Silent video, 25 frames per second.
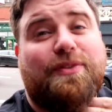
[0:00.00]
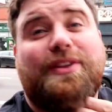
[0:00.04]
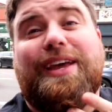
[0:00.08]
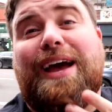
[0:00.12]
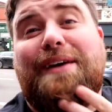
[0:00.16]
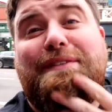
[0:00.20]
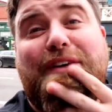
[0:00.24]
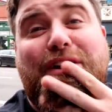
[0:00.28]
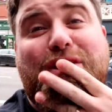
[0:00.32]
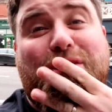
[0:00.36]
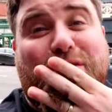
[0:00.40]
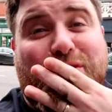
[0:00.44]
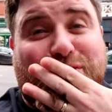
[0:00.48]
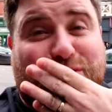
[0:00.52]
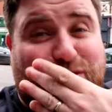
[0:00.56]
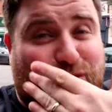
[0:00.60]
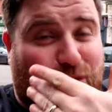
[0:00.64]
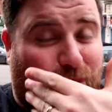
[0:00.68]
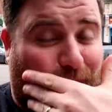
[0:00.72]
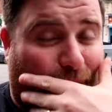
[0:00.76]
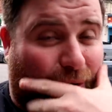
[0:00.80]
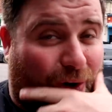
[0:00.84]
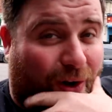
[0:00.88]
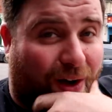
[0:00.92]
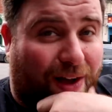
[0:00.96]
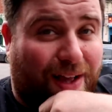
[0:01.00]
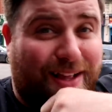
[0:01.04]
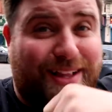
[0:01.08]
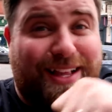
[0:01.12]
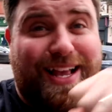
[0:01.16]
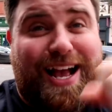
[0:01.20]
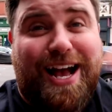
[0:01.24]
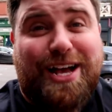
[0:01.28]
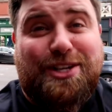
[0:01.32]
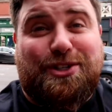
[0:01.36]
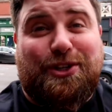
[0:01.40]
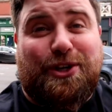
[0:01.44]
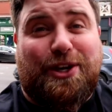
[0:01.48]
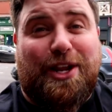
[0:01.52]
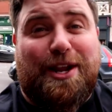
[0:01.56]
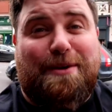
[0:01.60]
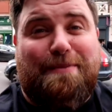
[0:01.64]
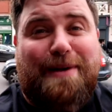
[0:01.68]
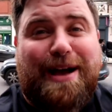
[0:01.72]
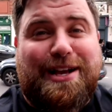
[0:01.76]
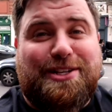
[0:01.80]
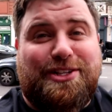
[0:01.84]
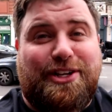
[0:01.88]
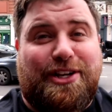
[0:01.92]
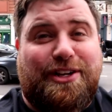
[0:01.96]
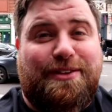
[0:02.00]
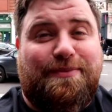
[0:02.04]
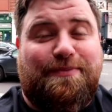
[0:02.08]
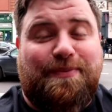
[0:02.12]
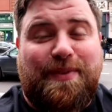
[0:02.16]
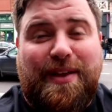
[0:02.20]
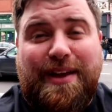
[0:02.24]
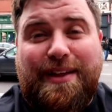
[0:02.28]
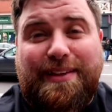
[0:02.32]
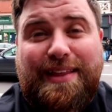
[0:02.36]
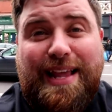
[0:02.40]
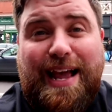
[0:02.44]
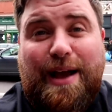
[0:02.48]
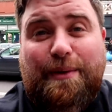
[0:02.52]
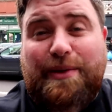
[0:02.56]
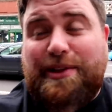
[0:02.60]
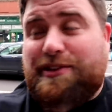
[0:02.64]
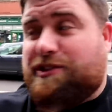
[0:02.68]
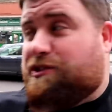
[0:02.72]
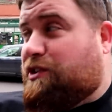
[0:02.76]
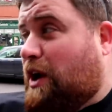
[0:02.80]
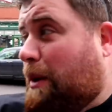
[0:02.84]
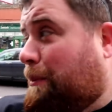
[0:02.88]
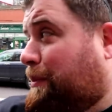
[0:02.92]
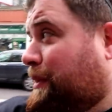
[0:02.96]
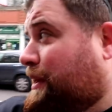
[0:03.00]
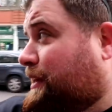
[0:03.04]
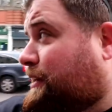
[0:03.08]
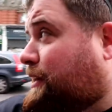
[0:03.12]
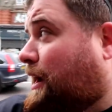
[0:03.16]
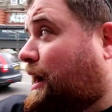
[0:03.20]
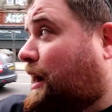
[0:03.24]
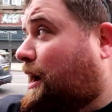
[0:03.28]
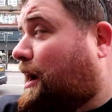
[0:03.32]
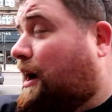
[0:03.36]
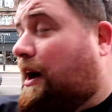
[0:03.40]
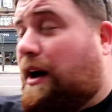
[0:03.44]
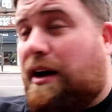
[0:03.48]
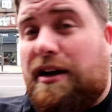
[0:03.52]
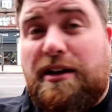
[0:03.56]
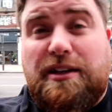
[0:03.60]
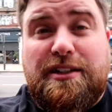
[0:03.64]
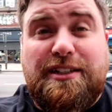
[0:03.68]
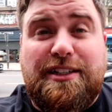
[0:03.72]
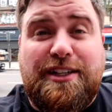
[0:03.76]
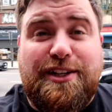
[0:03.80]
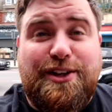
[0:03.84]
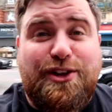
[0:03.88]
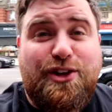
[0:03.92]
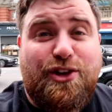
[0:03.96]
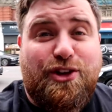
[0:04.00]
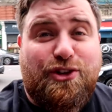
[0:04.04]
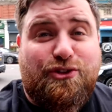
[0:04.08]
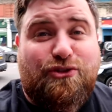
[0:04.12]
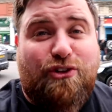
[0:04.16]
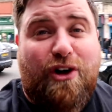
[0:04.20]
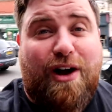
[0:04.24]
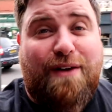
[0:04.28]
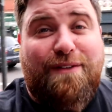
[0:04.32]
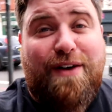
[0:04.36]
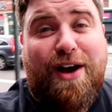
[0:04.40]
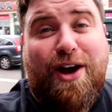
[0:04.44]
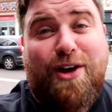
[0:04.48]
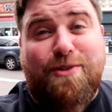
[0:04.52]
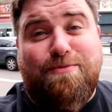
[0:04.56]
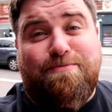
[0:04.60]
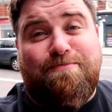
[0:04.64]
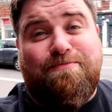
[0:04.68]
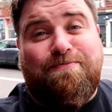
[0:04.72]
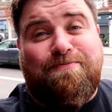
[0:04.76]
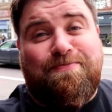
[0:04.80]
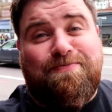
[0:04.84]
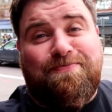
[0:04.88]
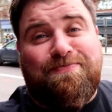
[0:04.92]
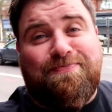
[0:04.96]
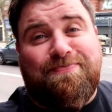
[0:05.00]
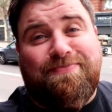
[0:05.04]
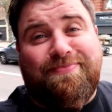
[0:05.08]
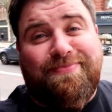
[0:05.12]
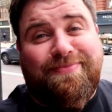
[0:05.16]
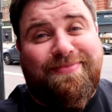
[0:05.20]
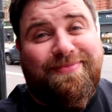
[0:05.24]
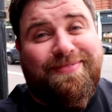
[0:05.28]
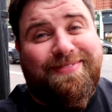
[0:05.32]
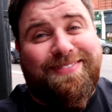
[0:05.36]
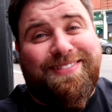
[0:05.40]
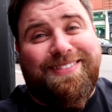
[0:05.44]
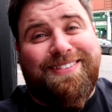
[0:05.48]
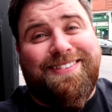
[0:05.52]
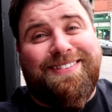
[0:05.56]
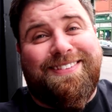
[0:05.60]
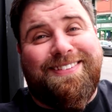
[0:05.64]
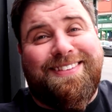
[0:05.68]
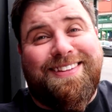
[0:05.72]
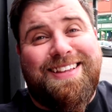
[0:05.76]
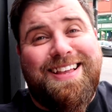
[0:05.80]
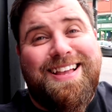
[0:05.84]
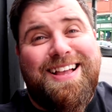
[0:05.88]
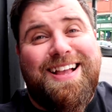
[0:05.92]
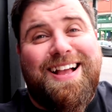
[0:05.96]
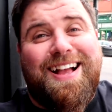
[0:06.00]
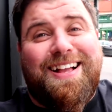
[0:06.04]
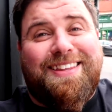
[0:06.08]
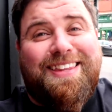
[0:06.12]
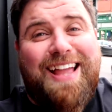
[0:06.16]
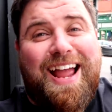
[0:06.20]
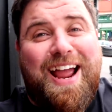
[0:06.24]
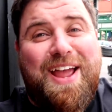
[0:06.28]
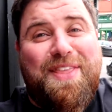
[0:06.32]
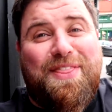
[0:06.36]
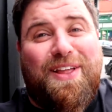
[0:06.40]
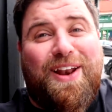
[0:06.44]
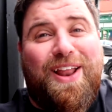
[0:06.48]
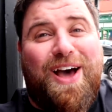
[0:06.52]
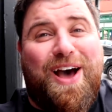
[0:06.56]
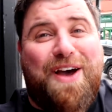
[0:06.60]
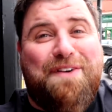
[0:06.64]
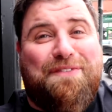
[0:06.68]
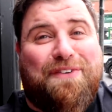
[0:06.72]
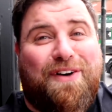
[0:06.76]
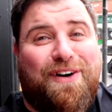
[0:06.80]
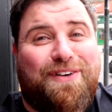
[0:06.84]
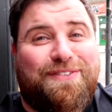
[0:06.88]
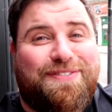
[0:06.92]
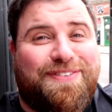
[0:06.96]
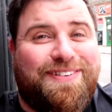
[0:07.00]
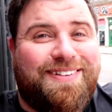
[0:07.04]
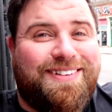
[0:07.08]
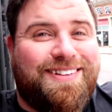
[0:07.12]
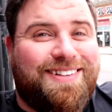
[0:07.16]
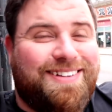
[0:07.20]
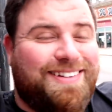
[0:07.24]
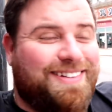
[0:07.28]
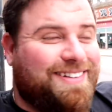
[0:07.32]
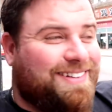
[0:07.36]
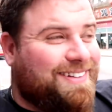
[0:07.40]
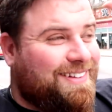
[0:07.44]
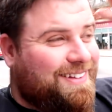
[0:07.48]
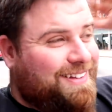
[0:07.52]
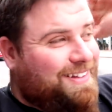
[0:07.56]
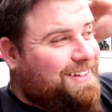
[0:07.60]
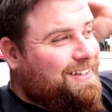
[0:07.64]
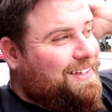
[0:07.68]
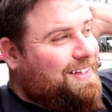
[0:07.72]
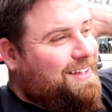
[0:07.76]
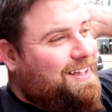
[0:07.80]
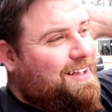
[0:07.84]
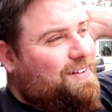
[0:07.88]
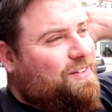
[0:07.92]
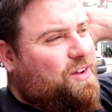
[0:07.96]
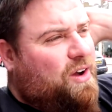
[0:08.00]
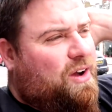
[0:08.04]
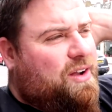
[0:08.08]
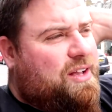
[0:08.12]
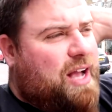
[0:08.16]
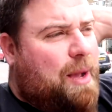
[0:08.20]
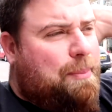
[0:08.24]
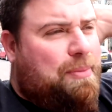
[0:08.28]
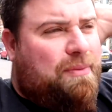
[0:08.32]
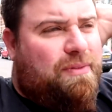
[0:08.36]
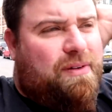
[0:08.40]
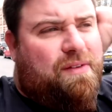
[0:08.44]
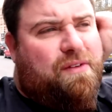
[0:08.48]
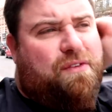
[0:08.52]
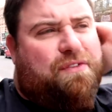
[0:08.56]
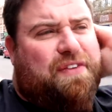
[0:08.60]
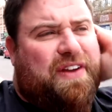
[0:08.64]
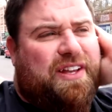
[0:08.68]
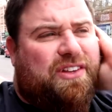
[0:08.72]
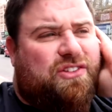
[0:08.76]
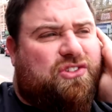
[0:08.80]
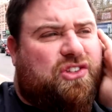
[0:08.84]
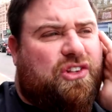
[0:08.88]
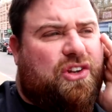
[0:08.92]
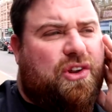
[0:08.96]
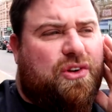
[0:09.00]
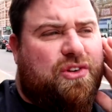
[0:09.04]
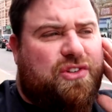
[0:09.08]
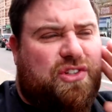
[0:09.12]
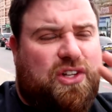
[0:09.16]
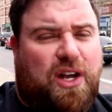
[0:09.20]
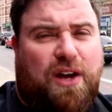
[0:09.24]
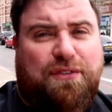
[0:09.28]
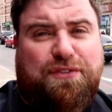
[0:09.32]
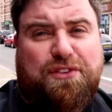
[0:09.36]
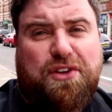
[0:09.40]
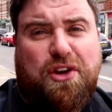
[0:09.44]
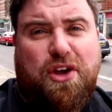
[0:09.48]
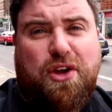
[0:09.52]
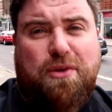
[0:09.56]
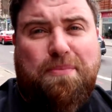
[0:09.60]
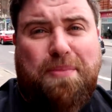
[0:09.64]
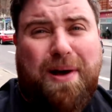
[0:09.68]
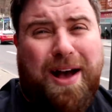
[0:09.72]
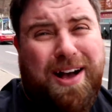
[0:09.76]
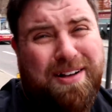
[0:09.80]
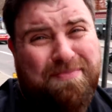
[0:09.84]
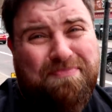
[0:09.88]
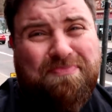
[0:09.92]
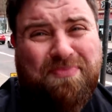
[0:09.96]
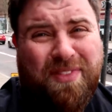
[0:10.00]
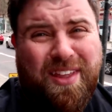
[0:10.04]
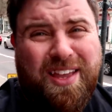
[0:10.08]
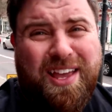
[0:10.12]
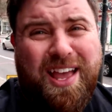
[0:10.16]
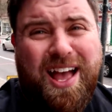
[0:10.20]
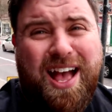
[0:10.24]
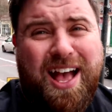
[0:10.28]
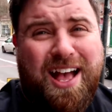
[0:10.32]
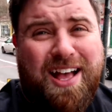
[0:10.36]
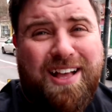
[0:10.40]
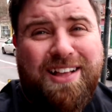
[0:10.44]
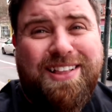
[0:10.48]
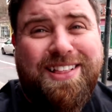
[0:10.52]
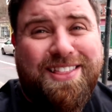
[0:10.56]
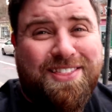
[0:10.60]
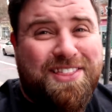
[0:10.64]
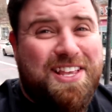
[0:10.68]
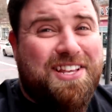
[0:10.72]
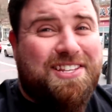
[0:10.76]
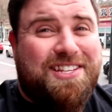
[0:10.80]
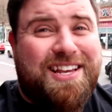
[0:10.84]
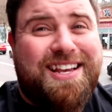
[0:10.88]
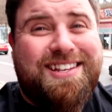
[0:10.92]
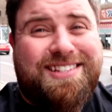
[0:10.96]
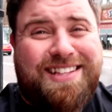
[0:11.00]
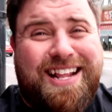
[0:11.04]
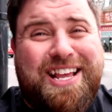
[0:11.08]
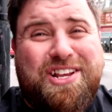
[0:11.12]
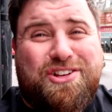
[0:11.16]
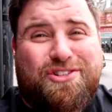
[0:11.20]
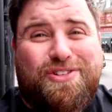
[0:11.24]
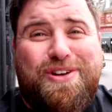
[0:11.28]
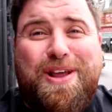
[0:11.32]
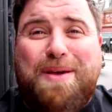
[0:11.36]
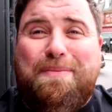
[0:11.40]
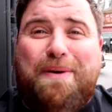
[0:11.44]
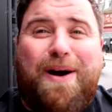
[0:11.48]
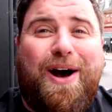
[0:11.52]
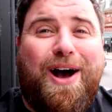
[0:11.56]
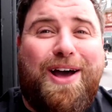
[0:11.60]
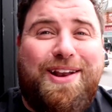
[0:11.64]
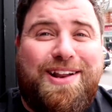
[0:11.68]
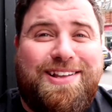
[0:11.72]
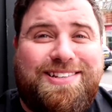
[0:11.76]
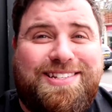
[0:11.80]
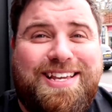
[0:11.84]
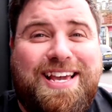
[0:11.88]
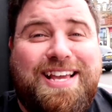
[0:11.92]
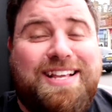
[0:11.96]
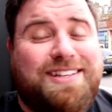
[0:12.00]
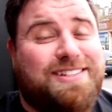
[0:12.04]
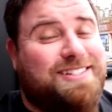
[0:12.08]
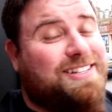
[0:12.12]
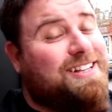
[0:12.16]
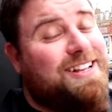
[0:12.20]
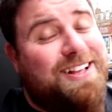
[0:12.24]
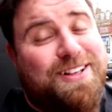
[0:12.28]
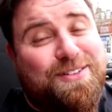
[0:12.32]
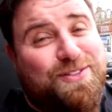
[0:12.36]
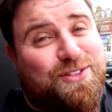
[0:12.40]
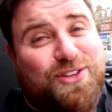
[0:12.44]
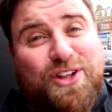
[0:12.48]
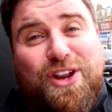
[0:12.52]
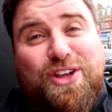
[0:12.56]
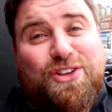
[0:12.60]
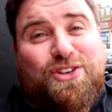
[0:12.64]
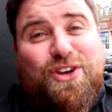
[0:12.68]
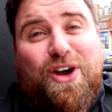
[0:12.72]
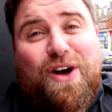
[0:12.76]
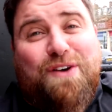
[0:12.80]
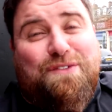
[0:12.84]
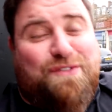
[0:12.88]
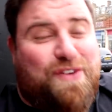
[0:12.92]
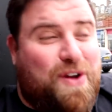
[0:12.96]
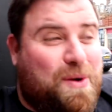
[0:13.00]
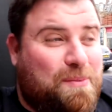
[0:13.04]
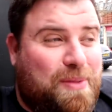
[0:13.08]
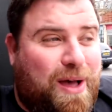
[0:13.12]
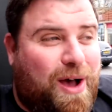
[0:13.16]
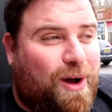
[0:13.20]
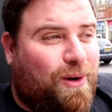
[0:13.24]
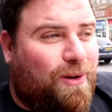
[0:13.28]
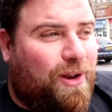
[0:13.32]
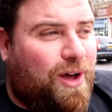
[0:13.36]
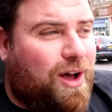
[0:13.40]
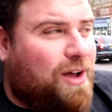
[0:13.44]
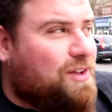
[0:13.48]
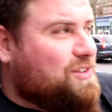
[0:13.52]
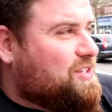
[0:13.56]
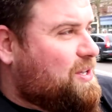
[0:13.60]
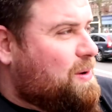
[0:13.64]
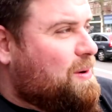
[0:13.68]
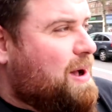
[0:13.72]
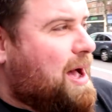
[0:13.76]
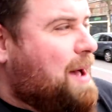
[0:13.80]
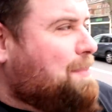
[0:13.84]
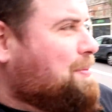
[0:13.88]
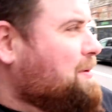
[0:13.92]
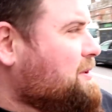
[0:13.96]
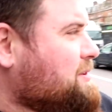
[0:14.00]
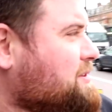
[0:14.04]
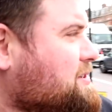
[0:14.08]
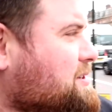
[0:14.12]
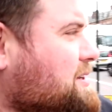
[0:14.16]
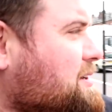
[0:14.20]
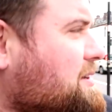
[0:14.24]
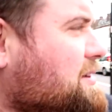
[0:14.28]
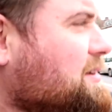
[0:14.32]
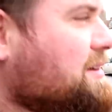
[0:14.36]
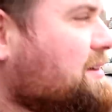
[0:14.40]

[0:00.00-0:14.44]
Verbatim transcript: Gave it a good score, as you can imagine. Now we need to jump in the car and drive home. A day in the life of. Got a couple of other things to do this afternoon, but yeah, this is literally behind the scenes. Just gonna try and film the whole lot and see what happens.